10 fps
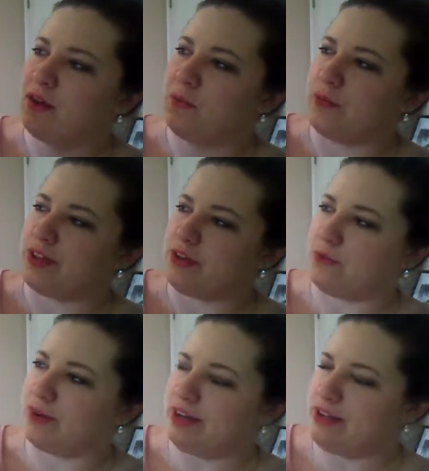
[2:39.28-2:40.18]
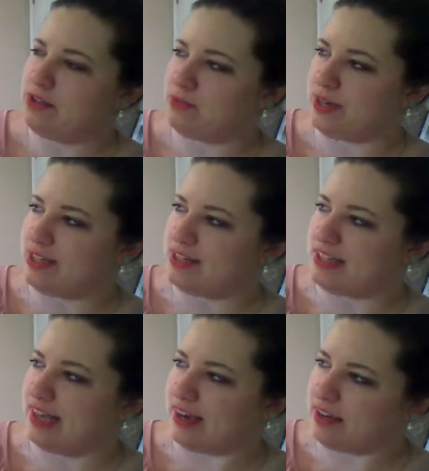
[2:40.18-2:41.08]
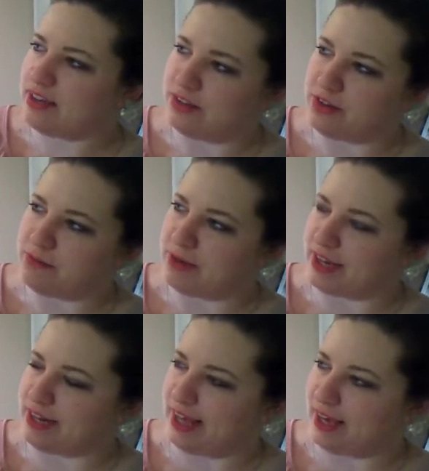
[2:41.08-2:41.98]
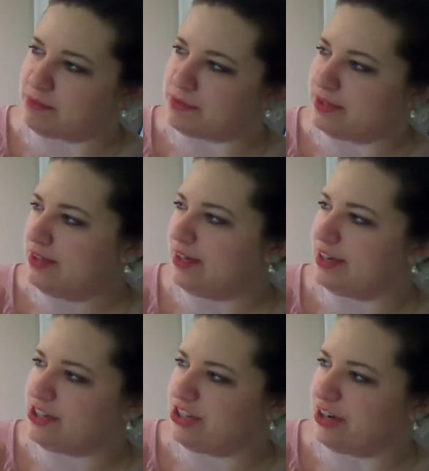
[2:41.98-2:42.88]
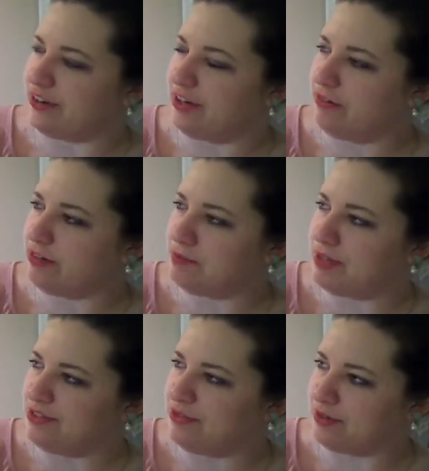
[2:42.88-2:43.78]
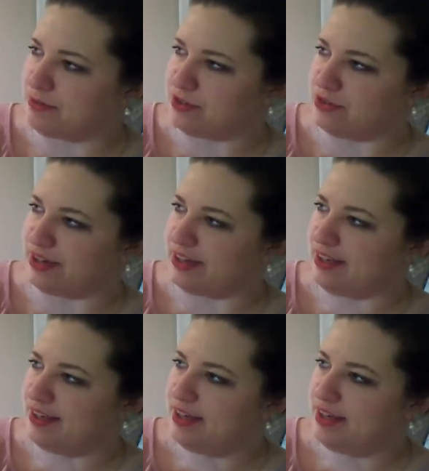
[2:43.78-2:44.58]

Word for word: When you want a sweet snack, you can pick an apple, a cherry, or a peach from a tree.